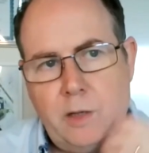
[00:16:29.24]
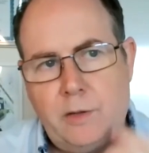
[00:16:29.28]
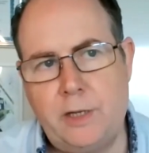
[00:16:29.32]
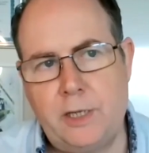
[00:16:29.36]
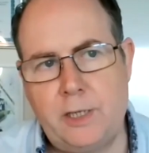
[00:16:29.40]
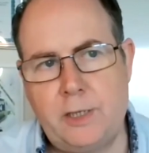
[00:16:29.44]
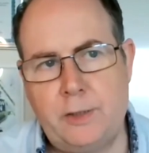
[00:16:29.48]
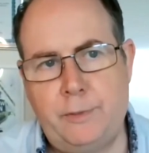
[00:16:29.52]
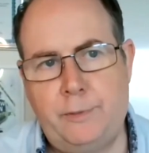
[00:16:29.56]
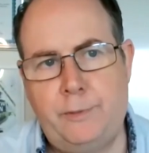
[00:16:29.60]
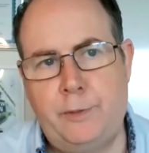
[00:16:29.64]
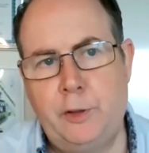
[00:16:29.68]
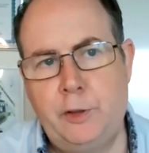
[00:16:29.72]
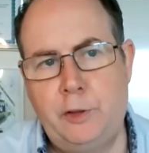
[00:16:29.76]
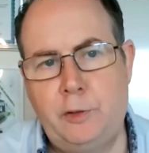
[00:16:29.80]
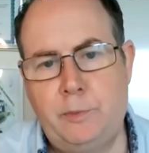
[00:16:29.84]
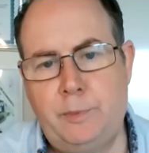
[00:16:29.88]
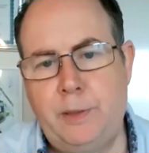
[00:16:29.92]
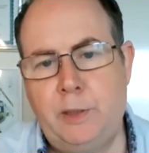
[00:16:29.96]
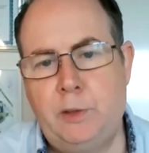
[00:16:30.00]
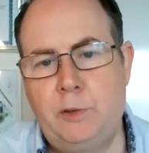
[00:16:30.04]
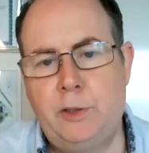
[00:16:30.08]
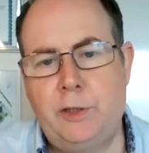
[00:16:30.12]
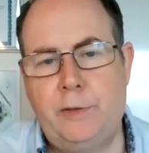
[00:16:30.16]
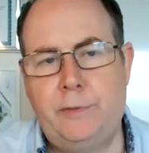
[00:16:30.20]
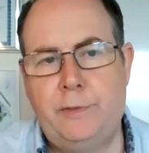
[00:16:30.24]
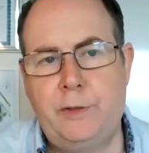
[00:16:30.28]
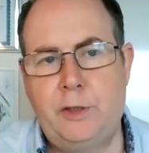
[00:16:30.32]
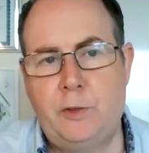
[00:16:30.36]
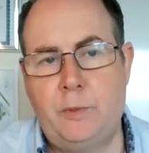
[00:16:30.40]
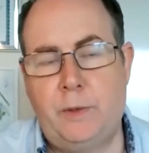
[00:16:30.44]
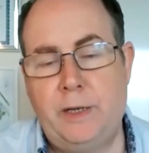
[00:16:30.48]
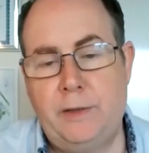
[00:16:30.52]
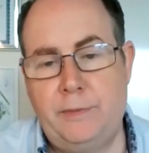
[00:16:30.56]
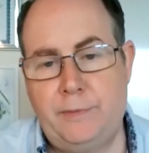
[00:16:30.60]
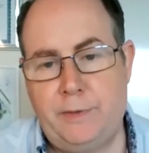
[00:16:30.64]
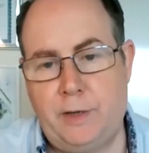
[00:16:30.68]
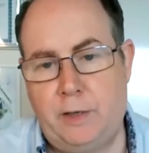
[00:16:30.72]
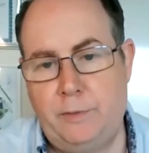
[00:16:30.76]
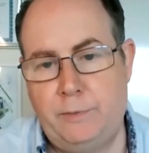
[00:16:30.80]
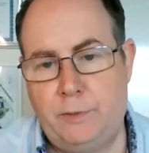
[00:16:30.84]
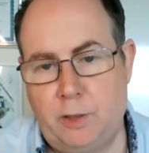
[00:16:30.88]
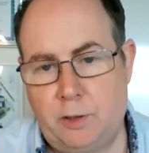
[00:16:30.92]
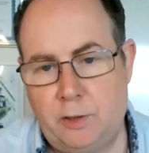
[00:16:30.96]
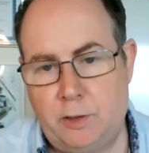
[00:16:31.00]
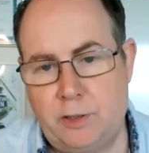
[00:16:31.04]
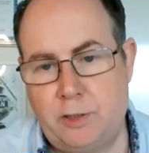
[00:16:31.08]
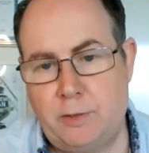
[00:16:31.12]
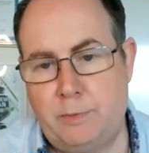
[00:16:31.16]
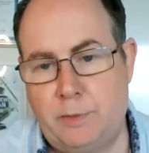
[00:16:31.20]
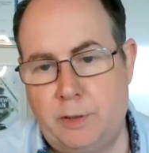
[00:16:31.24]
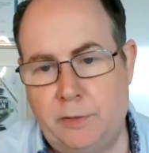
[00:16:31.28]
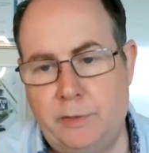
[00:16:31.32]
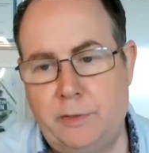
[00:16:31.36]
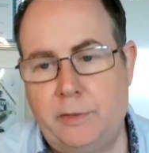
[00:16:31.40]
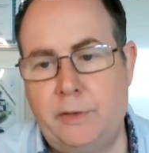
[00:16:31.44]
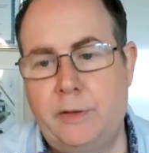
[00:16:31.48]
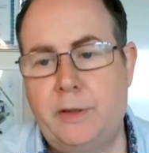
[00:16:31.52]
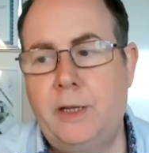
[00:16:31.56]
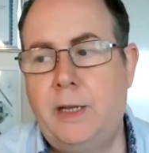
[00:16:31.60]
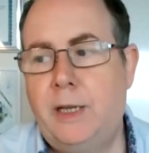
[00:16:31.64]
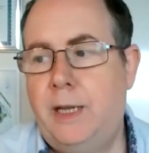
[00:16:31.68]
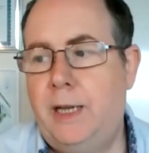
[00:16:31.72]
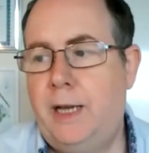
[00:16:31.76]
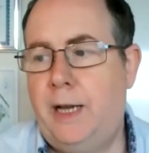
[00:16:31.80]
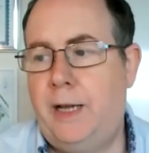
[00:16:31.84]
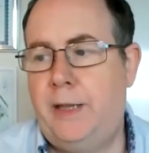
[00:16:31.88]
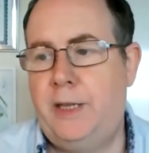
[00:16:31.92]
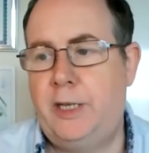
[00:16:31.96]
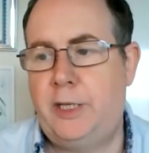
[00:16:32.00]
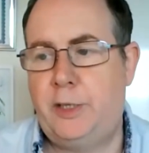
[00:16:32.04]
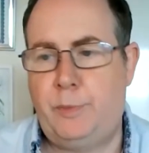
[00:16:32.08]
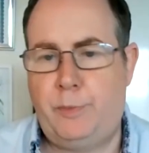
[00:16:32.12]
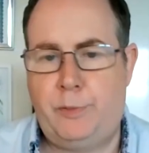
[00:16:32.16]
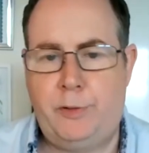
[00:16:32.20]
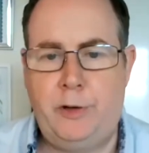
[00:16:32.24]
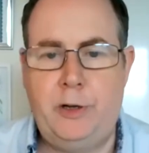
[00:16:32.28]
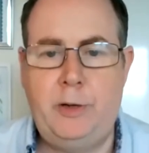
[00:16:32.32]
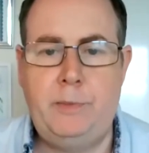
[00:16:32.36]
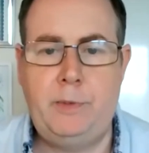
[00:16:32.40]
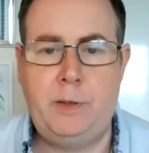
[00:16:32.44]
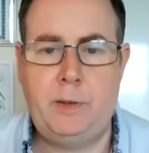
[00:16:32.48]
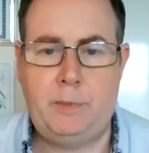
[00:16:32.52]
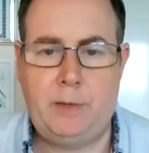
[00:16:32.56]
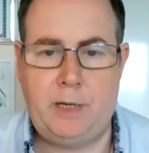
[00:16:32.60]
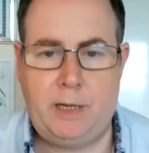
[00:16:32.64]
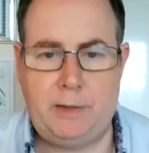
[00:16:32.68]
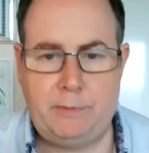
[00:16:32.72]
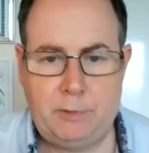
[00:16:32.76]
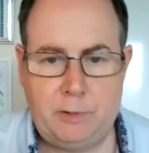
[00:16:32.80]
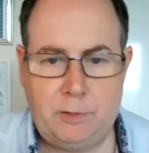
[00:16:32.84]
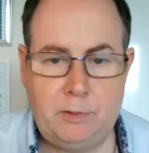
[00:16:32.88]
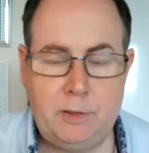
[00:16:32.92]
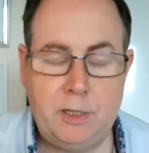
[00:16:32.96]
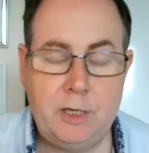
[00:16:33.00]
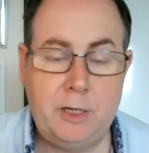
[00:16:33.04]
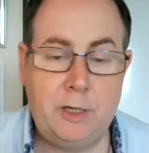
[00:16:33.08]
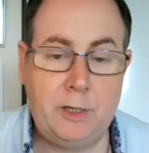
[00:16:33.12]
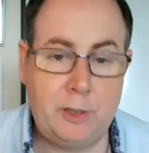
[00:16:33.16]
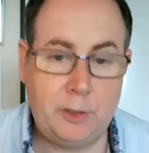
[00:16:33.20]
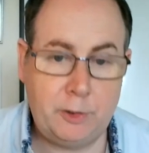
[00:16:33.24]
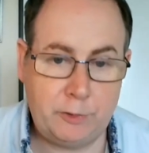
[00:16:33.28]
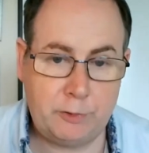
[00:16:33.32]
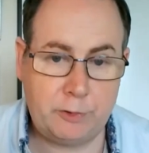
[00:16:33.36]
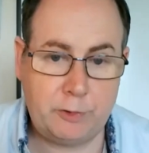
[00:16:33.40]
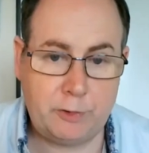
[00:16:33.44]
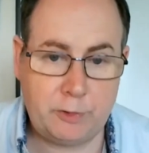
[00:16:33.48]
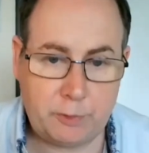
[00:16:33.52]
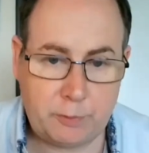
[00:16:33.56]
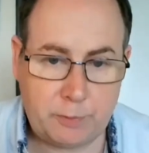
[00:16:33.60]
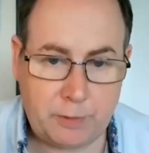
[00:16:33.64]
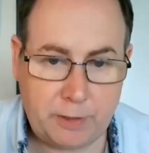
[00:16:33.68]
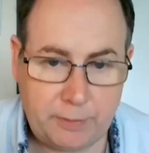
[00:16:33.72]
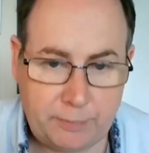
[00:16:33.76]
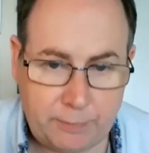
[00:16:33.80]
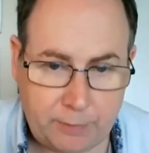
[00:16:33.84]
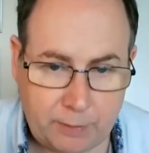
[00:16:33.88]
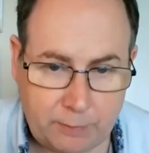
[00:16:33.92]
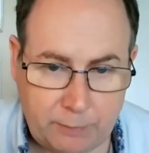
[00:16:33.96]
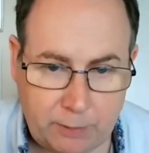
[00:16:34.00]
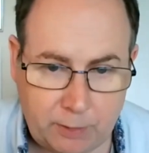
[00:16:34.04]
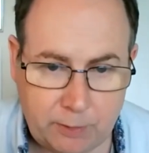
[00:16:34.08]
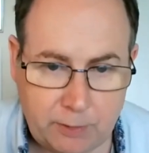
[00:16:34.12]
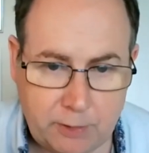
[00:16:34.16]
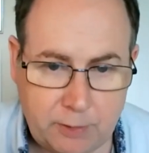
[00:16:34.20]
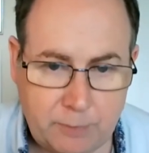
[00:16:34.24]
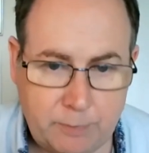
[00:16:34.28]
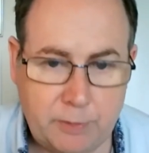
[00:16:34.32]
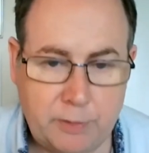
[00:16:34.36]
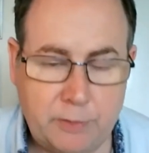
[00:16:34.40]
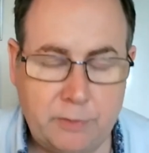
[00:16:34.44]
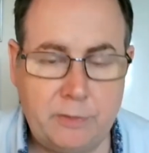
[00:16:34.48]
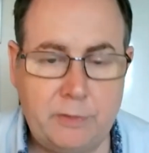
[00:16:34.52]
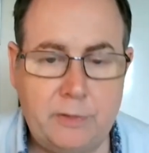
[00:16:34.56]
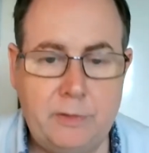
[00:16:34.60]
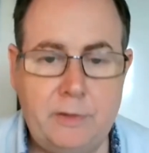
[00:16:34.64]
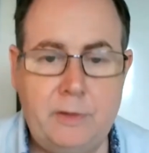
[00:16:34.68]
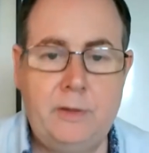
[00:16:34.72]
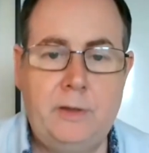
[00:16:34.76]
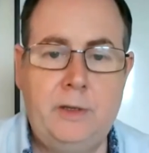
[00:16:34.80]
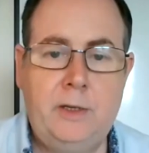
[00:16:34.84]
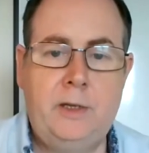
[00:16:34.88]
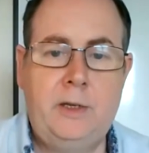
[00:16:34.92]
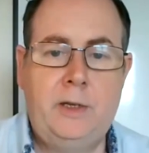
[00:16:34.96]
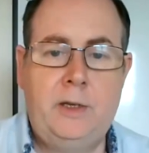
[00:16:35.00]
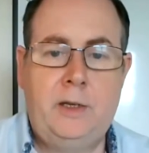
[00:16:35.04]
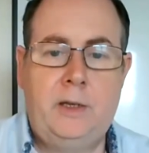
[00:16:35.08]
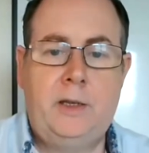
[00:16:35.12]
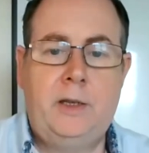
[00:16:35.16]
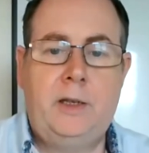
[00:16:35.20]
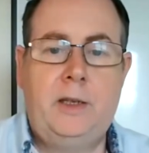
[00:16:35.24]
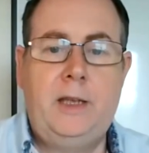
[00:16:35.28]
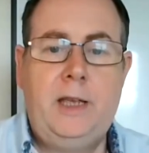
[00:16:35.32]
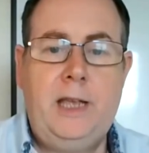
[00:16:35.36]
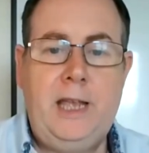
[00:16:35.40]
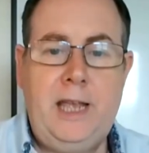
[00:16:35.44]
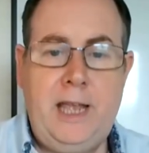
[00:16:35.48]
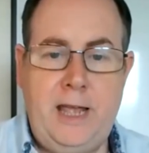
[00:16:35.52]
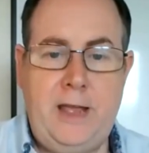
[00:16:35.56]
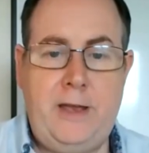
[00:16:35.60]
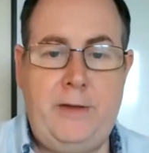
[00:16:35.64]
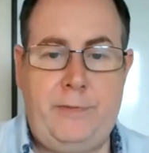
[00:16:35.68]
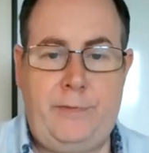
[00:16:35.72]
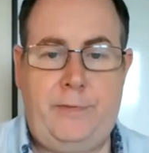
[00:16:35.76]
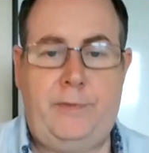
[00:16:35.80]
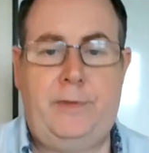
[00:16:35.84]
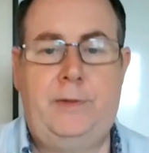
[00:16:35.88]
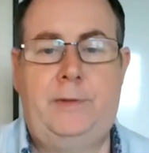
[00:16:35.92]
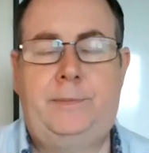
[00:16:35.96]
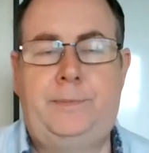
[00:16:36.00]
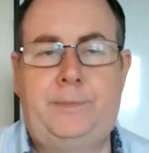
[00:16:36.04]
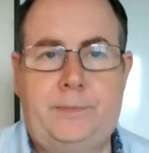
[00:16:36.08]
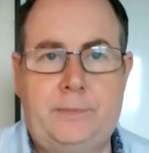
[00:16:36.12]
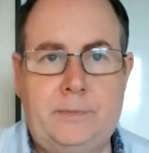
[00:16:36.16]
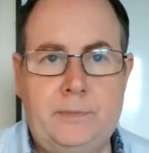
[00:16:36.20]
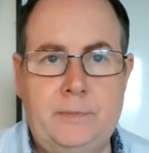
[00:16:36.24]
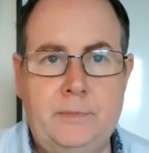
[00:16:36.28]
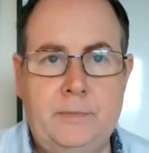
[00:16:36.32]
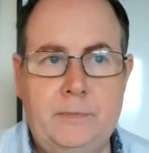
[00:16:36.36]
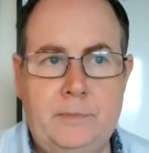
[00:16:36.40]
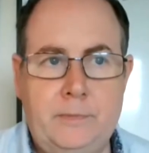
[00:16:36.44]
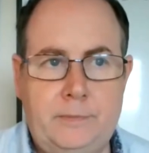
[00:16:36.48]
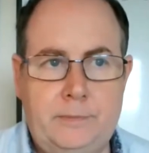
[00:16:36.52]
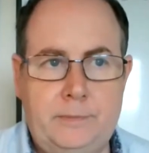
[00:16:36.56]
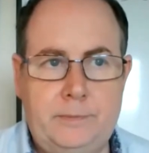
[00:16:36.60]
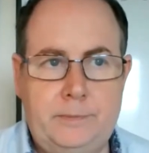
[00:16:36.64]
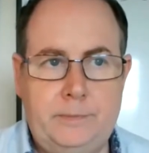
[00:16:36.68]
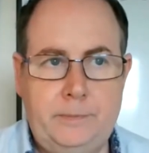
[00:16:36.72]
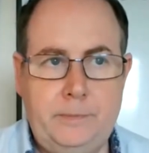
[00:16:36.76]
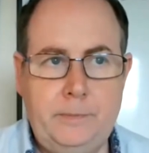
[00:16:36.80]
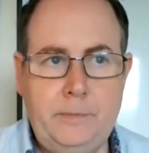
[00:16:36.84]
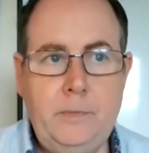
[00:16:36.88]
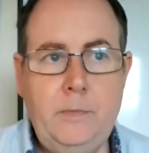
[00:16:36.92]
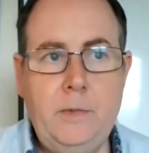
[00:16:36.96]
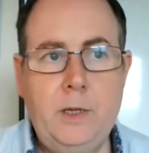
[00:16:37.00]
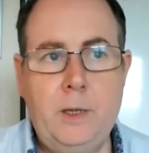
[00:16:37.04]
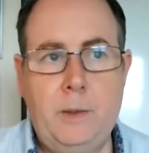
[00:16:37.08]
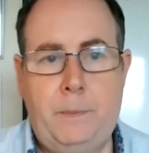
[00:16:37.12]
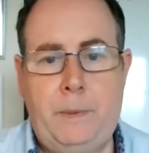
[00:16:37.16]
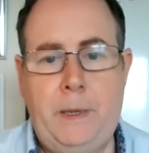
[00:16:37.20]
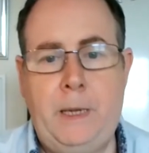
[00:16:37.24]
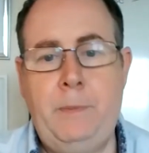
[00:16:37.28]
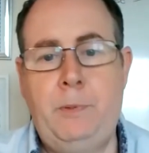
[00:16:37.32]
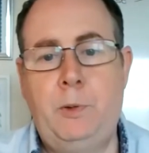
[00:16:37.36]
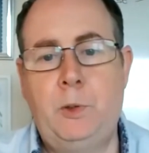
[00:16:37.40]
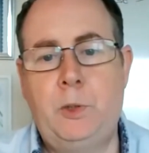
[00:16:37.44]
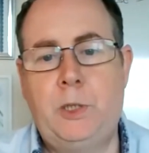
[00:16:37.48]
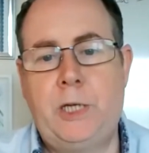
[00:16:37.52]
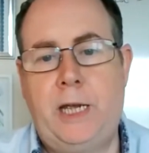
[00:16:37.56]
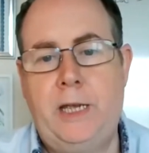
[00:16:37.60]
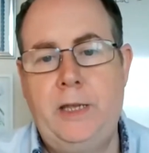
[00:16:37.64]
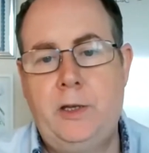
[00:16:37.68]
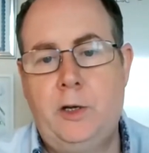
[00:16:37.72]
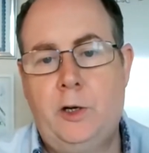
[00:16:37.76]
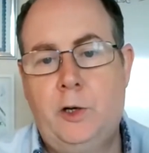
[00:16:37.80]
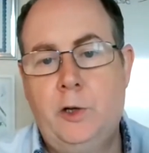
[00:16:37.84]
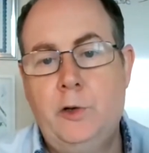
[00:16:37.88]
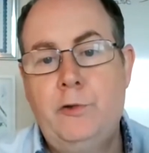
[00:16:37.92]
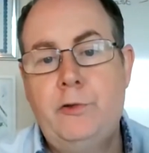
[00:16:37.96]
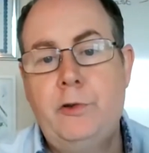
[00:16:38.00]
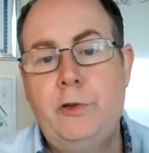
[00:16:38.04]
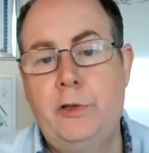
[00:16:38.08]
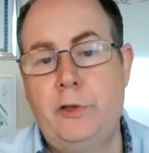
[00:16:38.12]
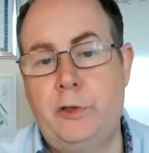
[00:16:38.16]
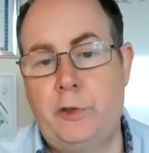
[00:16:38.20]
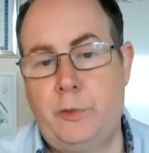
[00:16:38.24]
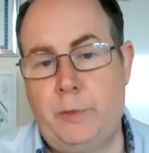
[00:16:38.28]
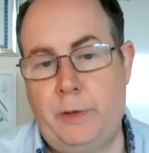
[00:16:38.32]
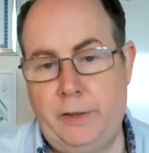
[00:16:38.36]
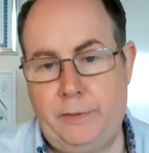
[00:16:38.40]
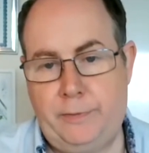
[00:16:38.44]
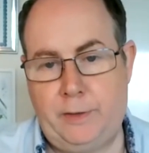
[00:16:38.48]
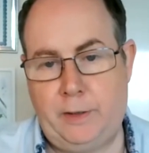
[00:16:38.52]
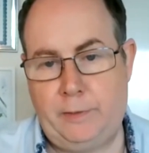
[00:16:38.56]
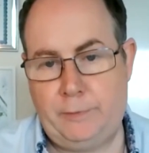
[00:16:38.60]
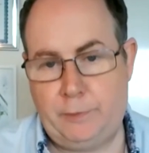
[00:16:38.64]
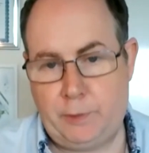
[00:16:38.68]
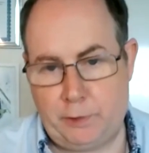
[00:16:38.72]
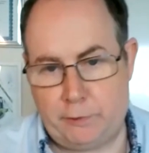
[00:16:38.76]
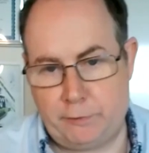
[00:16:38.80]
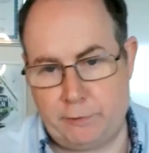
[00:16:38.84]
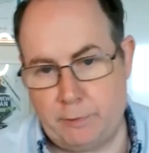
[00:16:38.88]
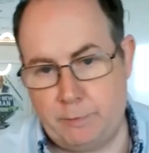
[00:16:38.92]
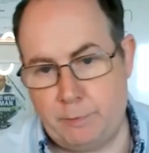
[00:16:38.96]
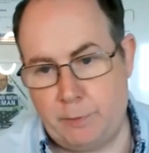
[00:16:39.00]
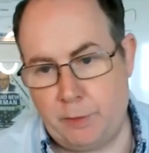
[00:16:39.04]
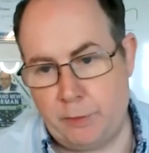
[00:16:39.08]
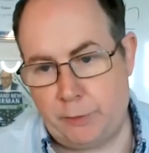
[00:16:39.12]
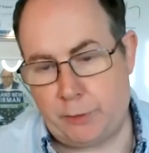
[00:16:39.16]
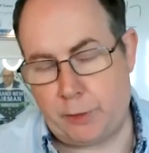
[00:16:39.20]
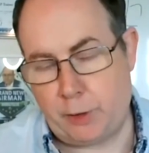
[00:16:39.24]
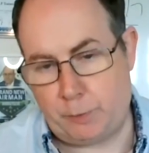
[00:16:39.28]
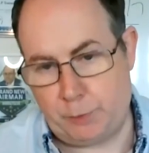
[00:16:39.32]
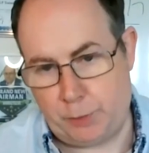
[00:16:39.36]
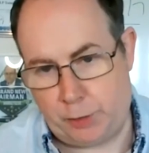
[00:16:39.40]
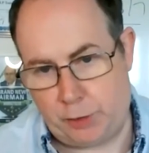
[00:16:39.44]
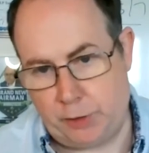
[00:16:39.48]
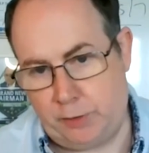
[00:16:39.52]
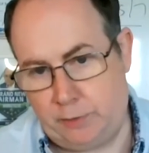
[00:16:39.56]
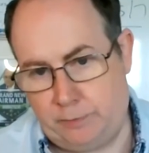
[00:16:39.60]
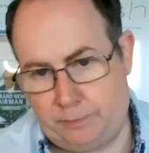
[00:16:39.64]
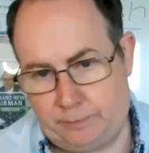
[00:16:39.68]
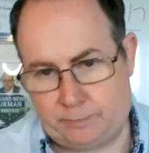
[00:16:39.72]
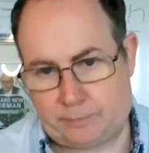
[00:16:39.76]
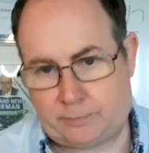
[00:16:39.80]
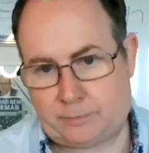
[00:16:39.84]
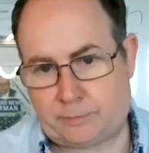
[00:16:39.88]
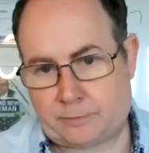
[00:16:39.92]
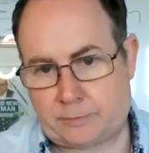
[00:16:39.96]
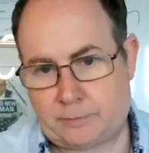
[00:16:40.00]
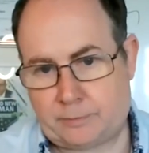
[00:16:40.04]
There's a funnel builder for $25 a month, and there's a premium level at $125 a month. If people take the $125 a month option,